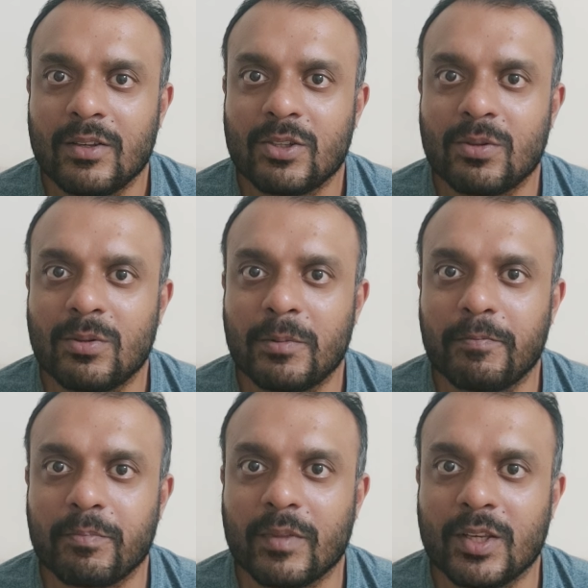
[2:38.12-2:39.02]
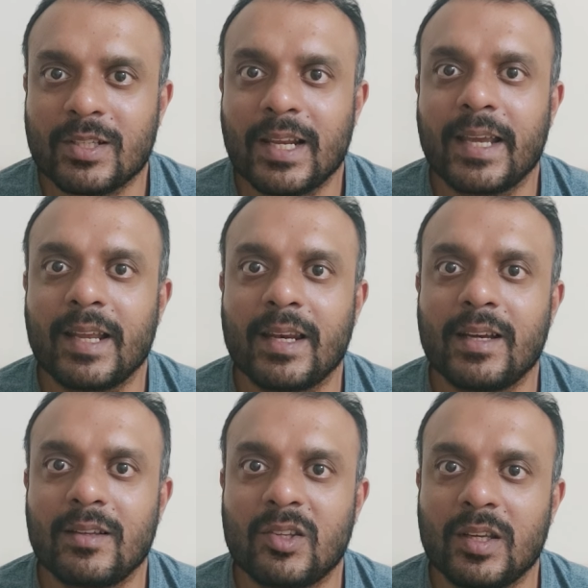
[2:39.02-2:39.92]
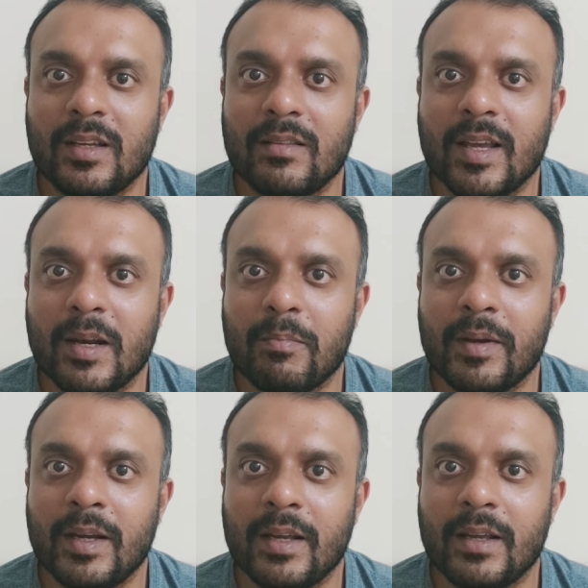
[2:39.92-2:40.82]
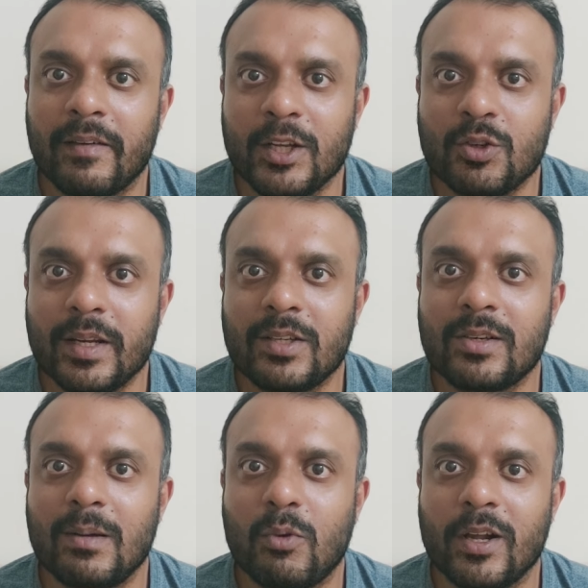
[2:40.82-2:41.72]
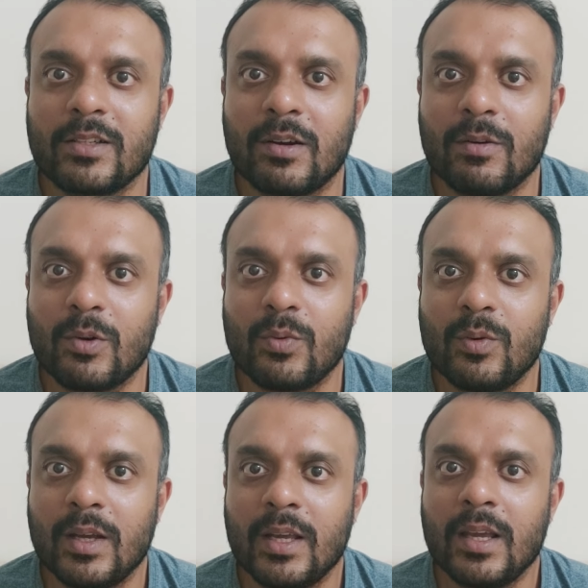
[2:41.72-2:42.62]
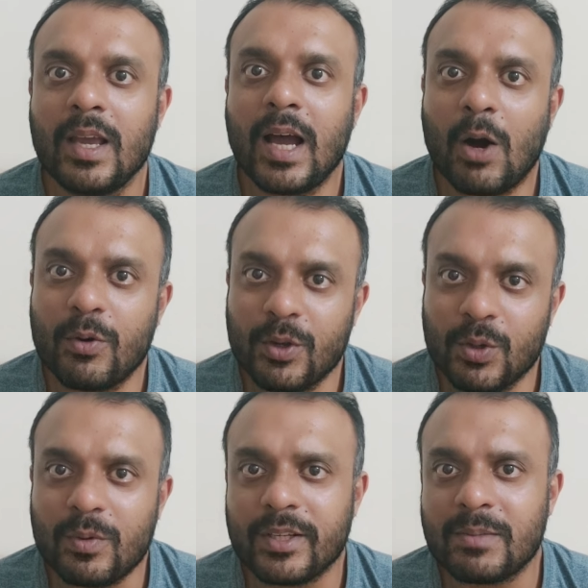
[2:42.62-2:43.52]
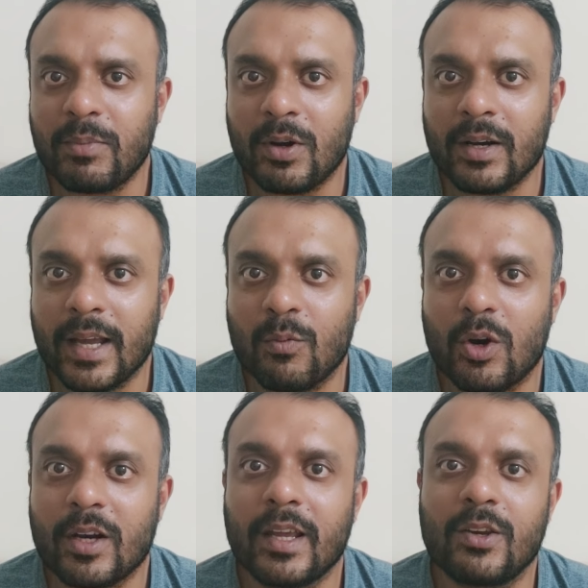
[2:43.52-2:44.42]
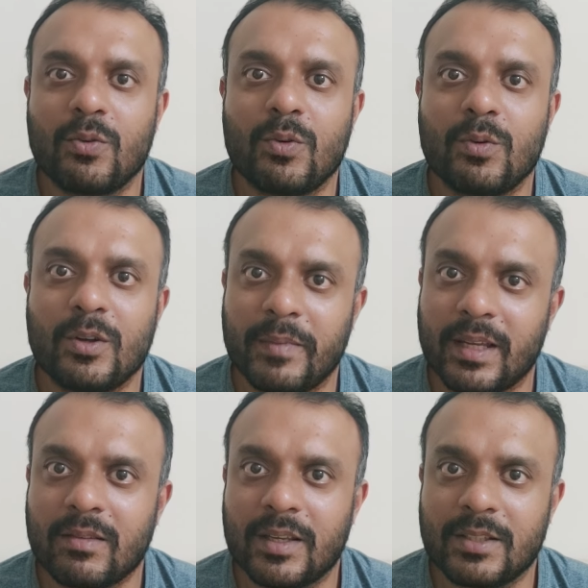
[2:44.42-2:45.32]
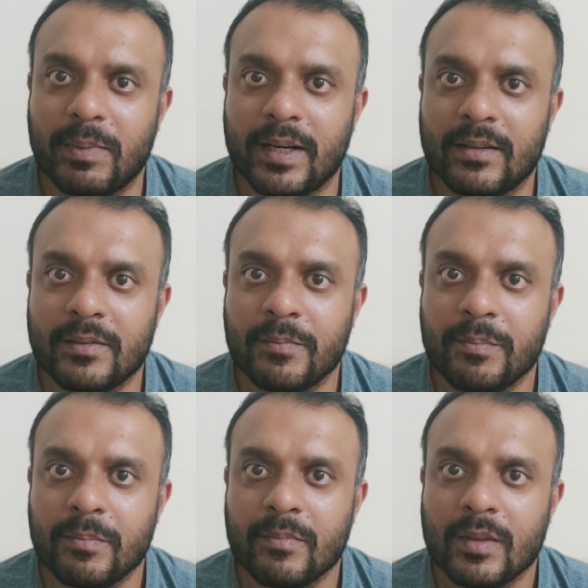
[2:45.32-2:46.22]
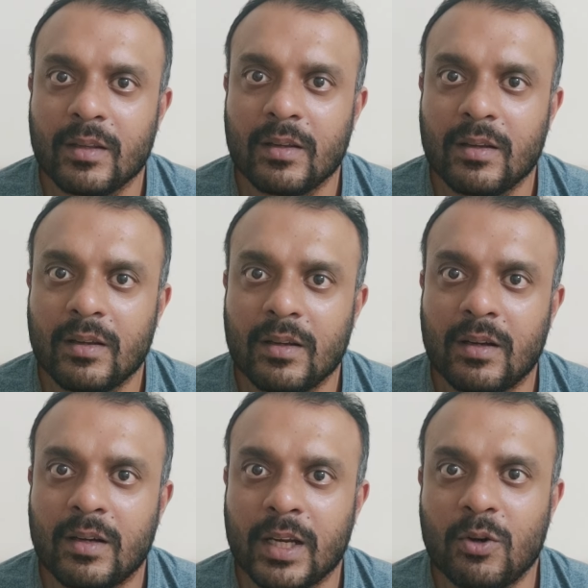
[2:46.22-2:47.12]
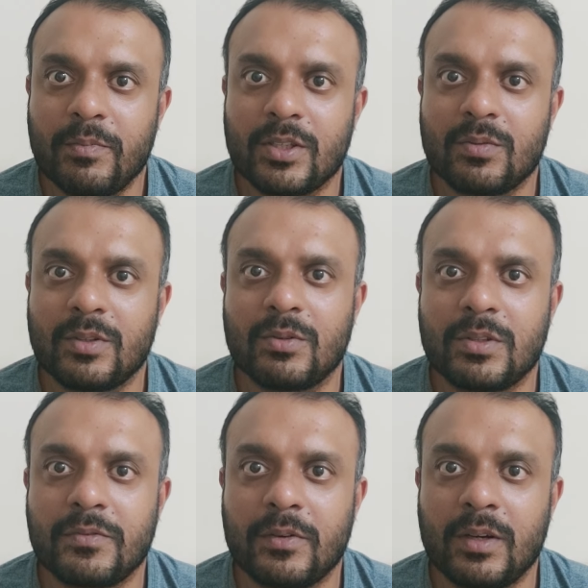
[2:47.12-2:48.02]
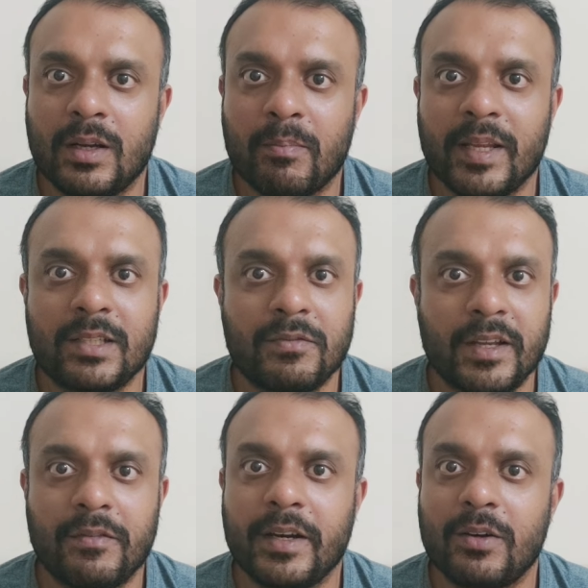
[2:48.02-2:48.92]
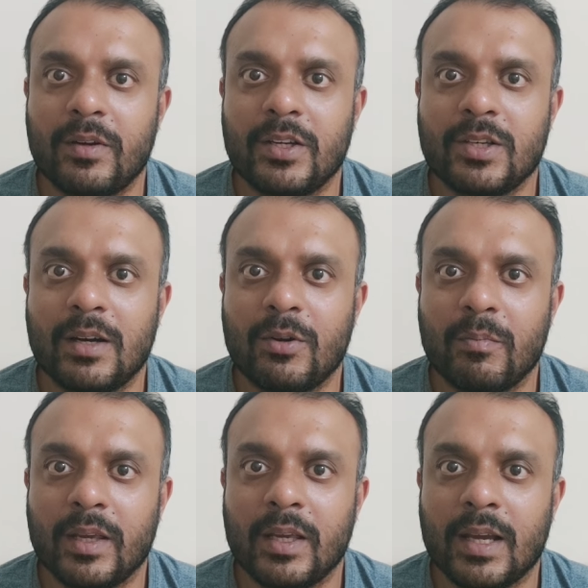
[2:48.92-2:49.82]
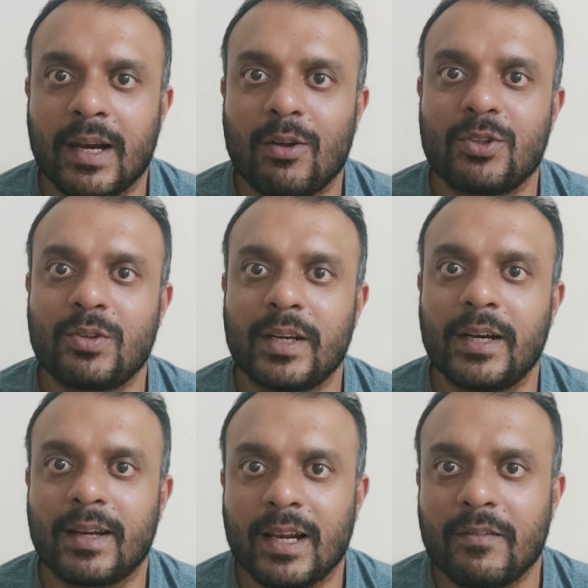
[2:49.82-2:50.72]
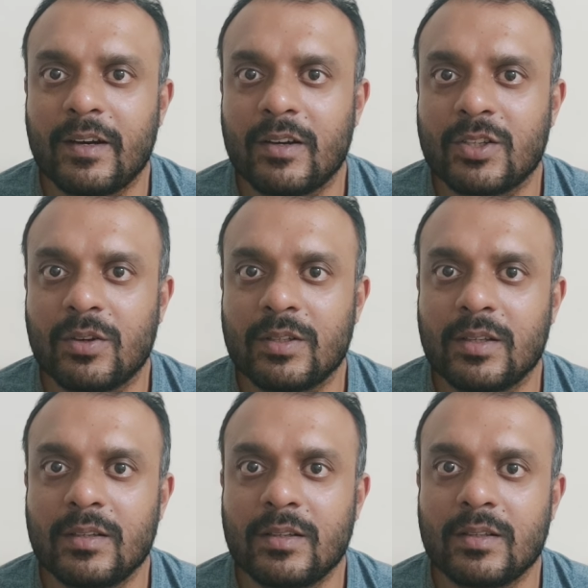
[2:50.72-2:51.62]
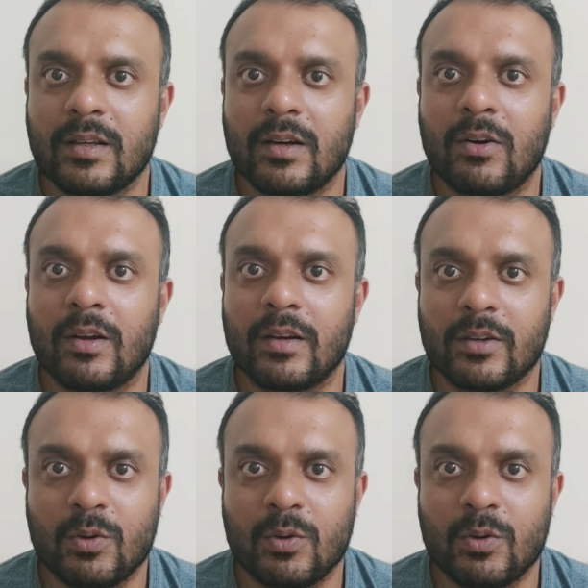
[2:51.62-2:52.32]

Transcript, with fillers: So just like in any other thing in therapy, eventually it still boils down to how do you respond and what can you do to make things better. I hope this was useful. Please feel free to reach out to me and also read relevant resources on